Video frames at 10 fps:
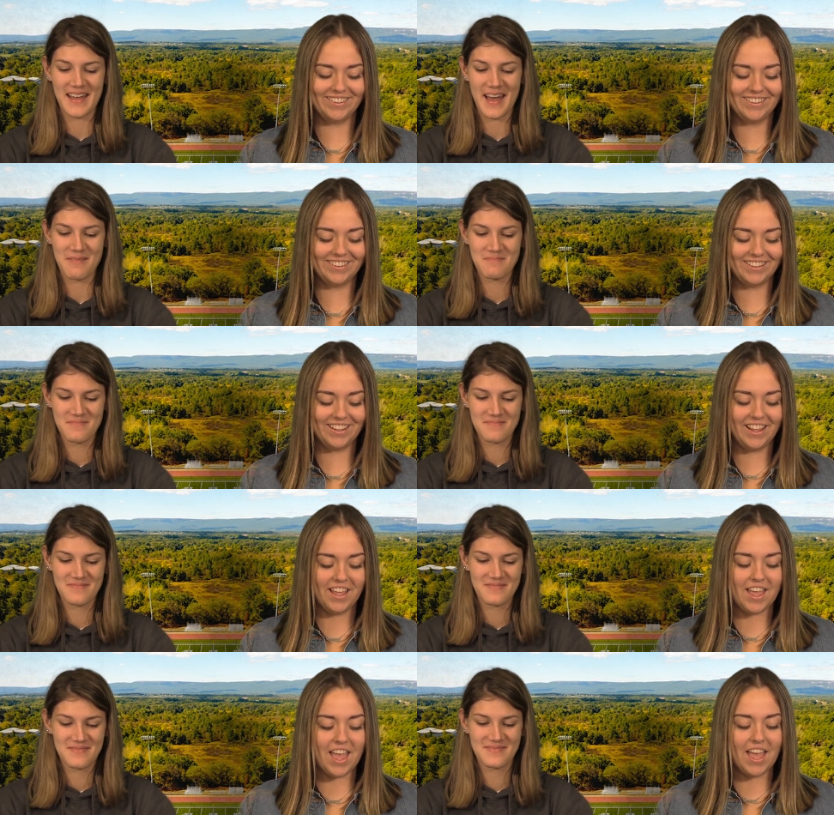Speaker 1: a.m.
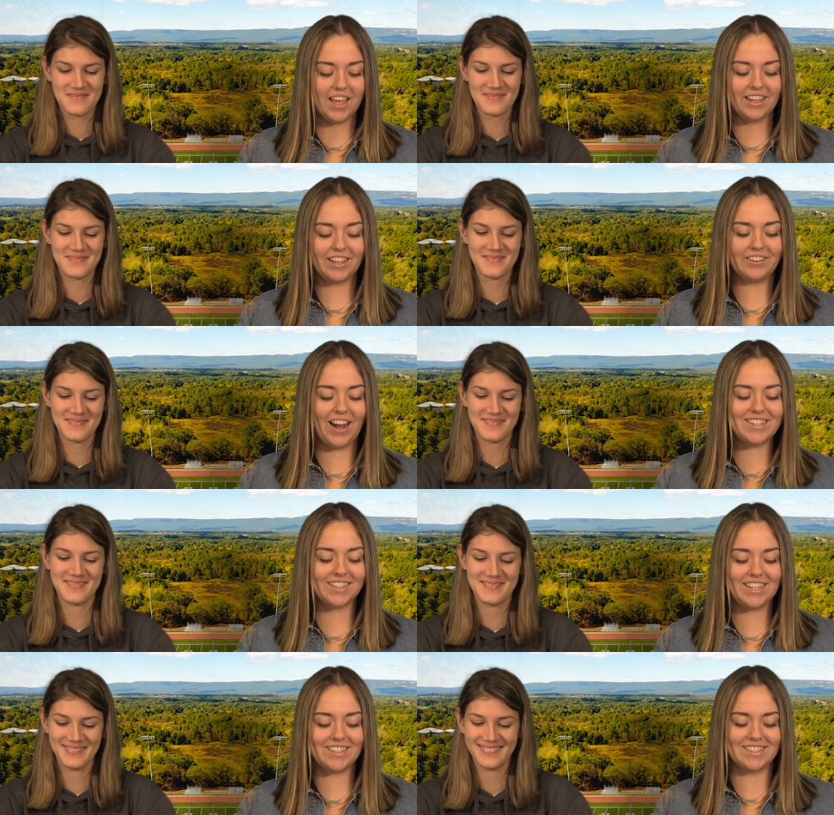
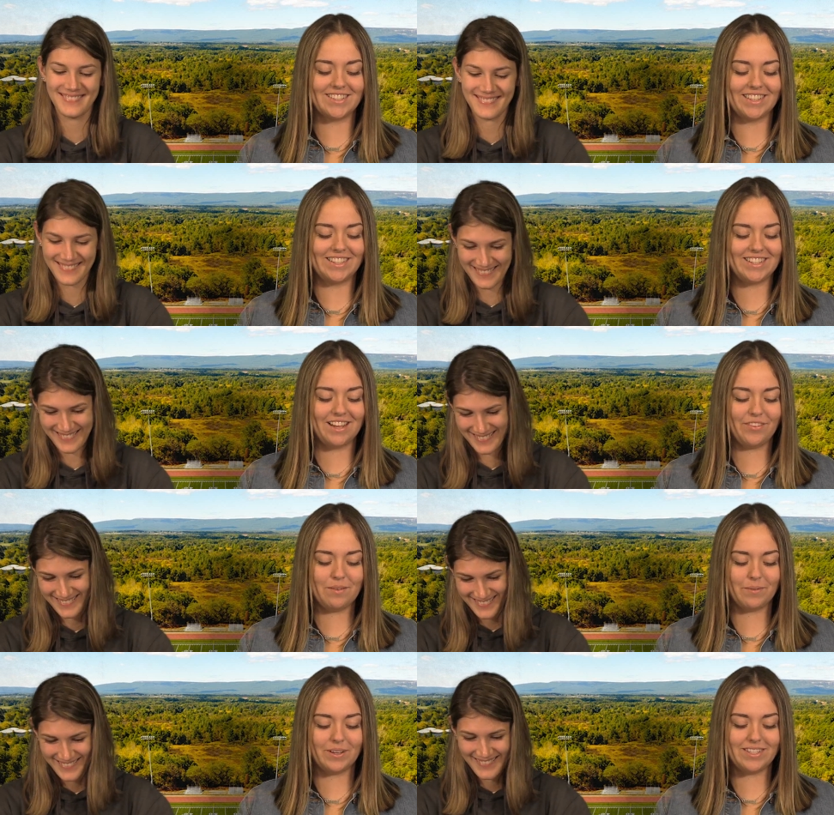Congratulations to the
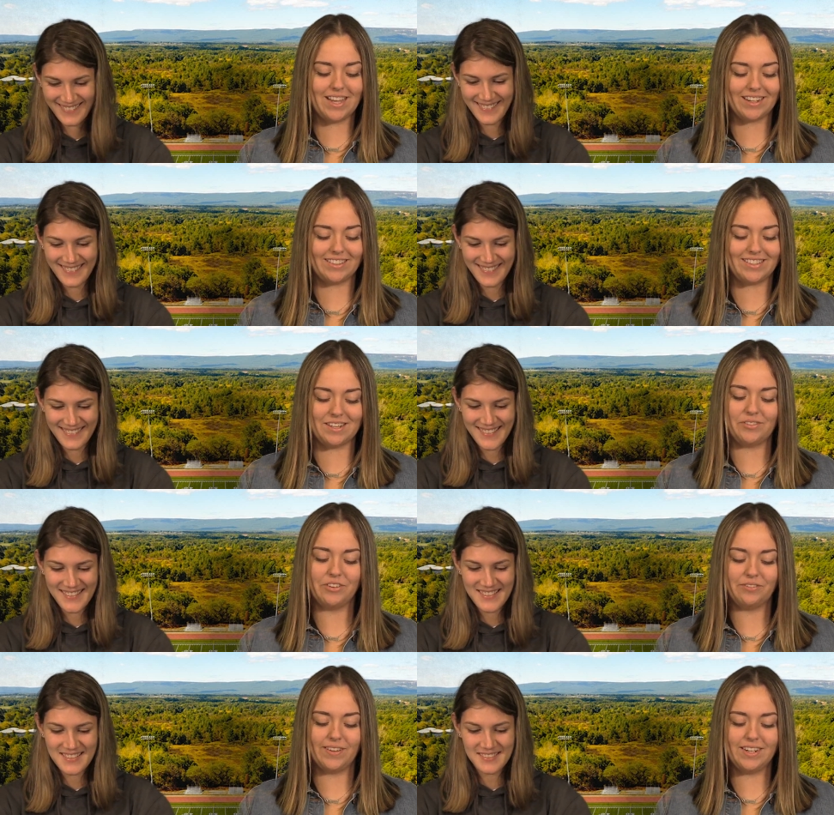JV boys soccer team
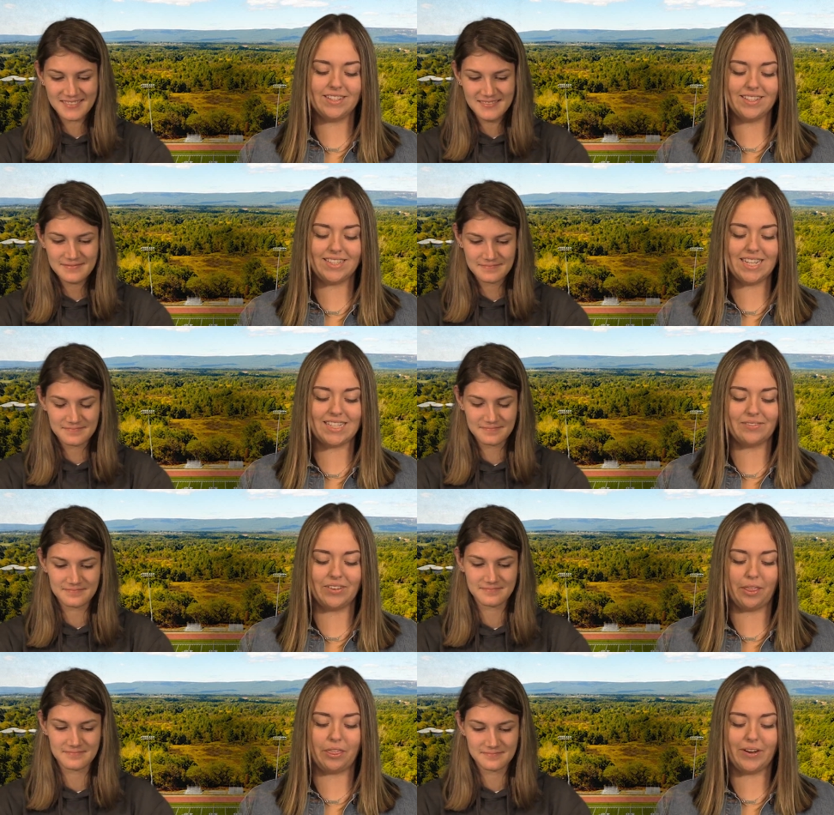who finished the season
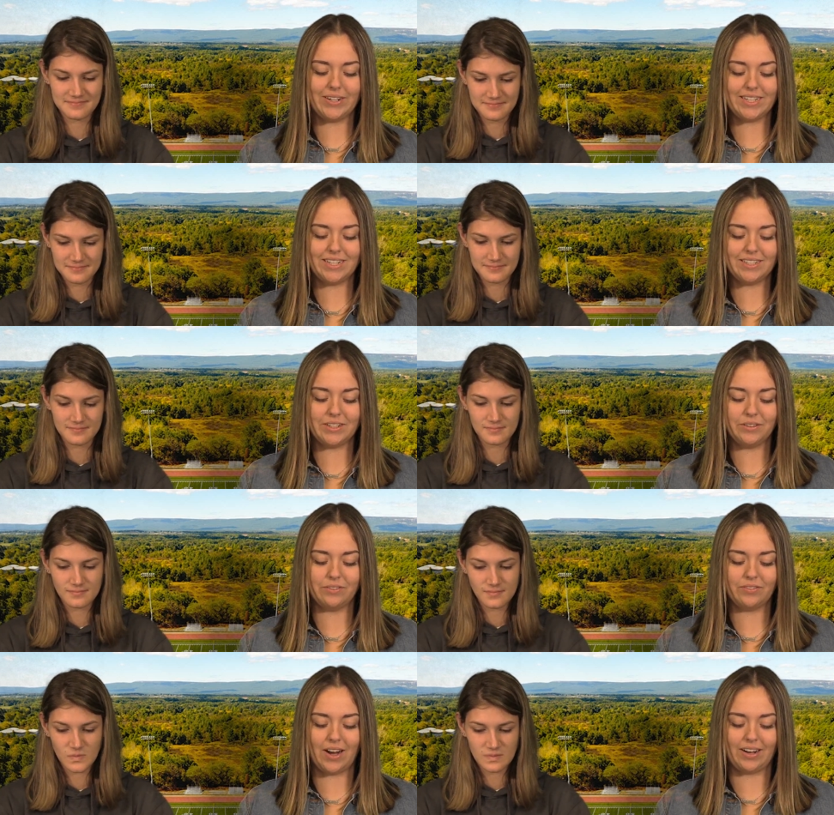with a
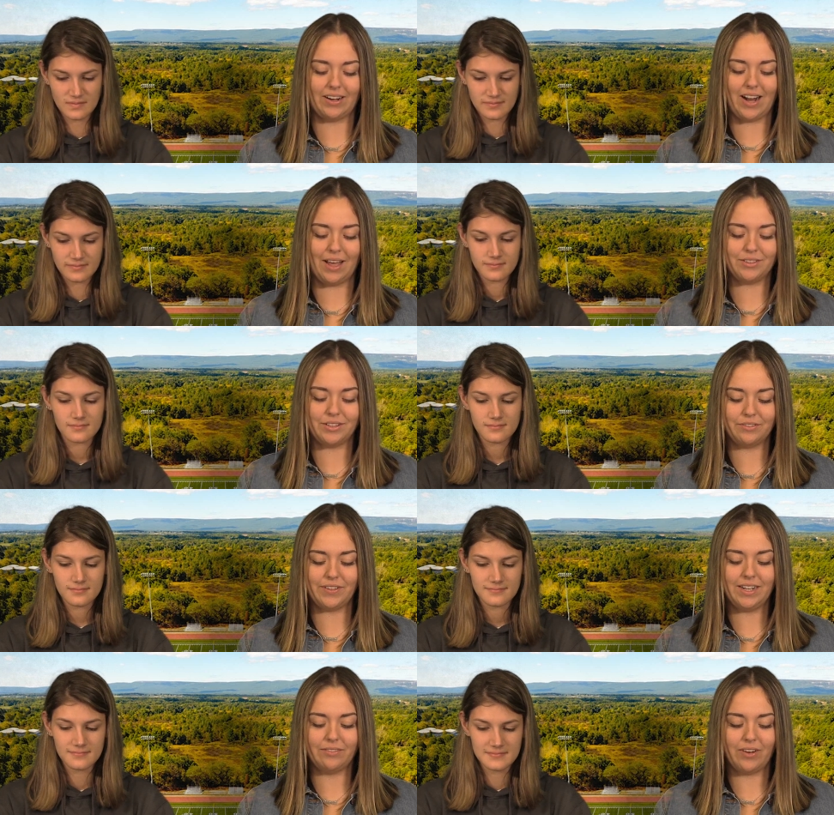13-2 record after
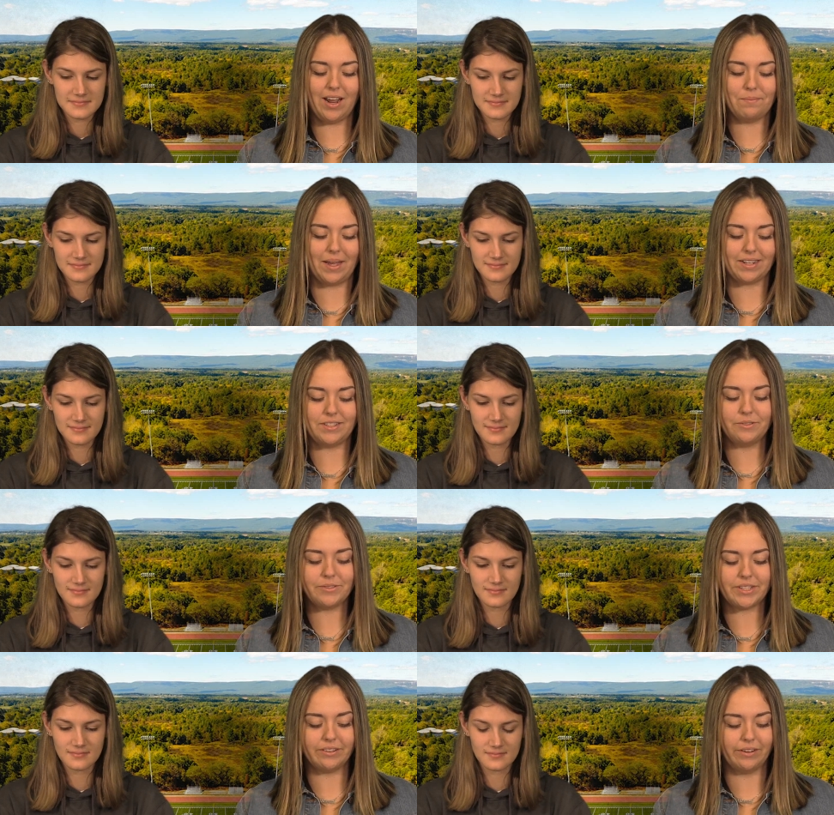defeating Rhinebeck
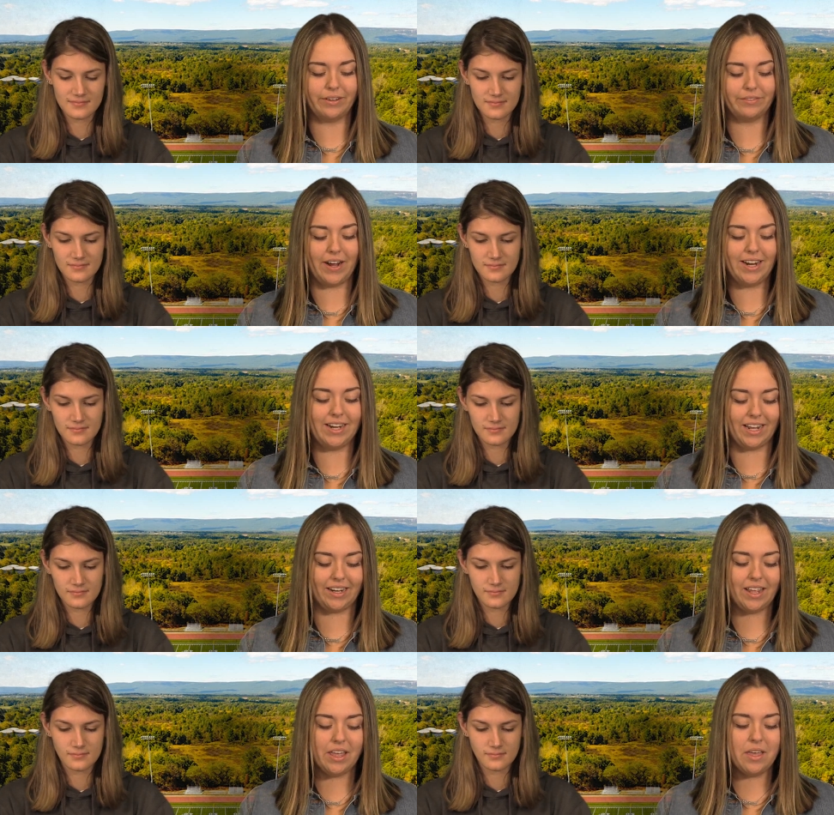2-0 on Friday
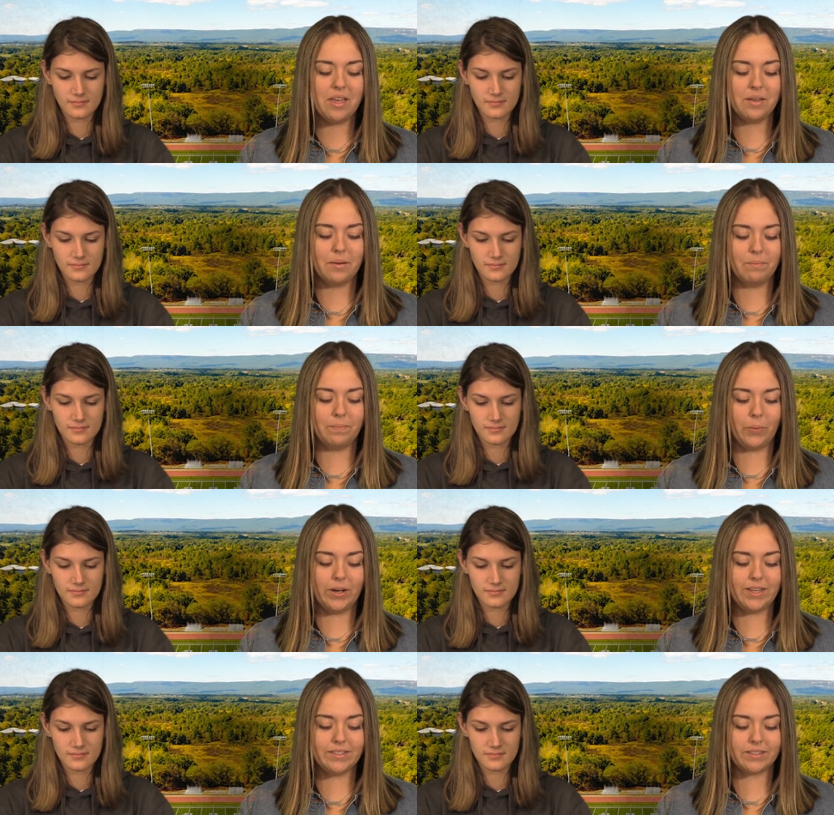night.
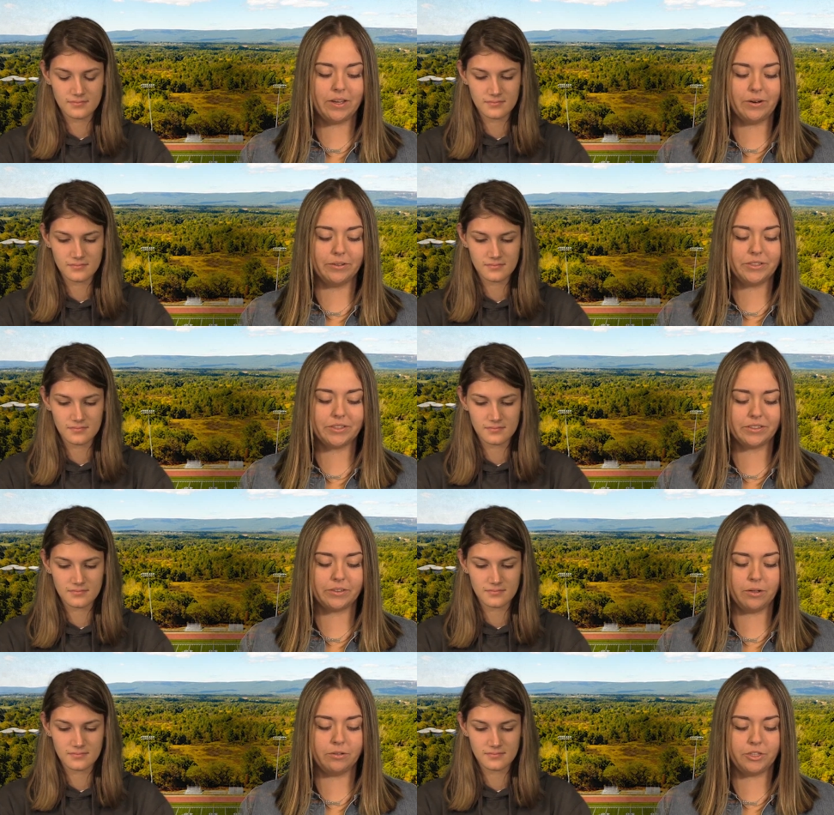Boys coach
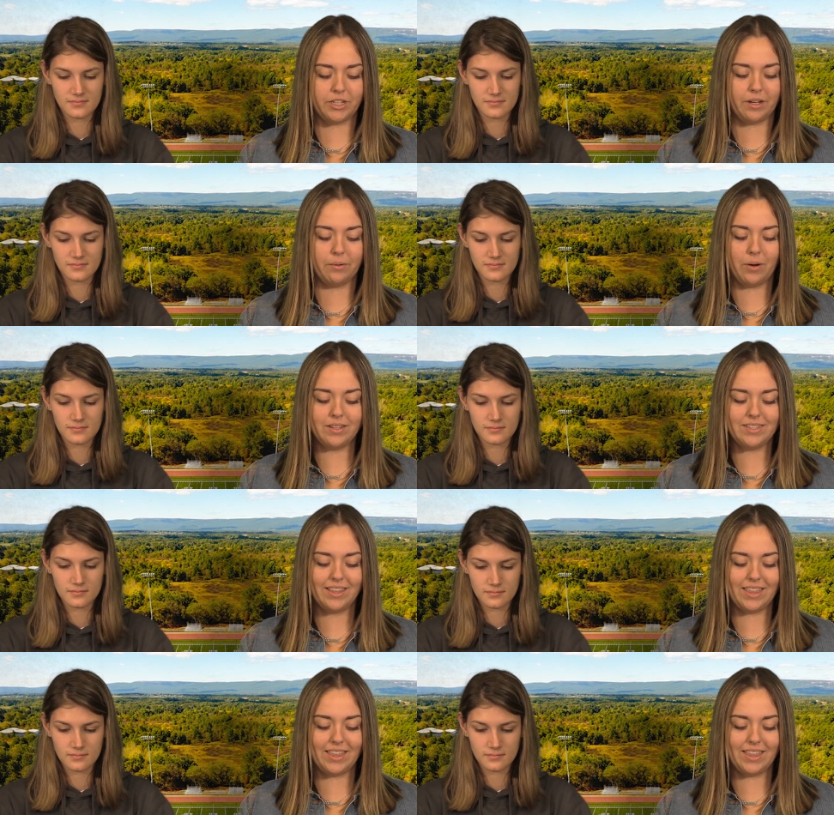Croce wants to